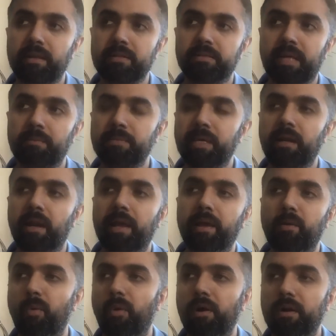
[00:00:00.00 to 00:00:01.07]
something
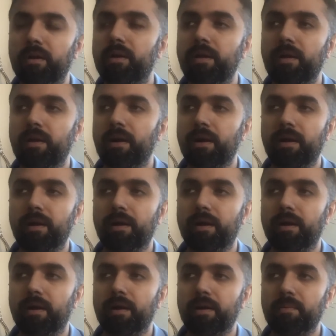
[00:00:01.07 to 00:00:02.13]
like what
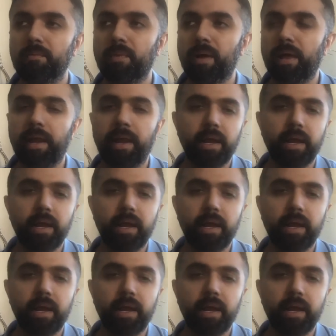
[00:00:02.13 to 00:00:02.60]
an